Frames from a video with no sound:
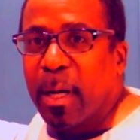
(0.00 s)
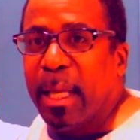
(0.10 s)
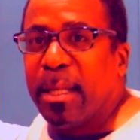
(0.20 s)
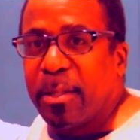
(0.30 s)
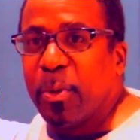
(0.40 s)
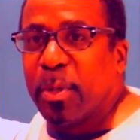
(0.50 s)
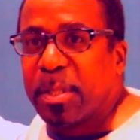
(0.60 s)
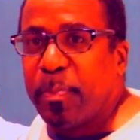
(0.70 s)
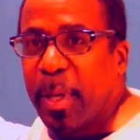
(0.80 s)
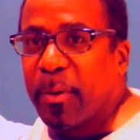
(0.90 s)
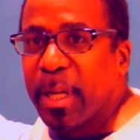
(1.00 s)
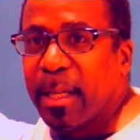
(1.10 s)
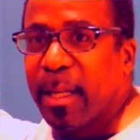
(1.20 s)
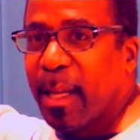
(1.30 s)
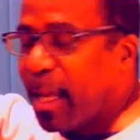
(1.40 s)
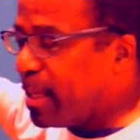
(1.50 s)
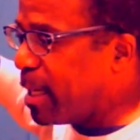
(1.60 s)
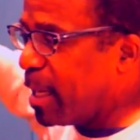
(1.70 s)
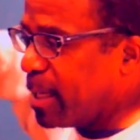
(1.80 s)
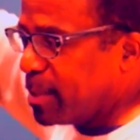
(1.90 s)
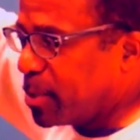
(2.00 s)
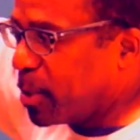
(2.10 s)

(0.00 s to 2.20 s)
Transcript: into a spirit. And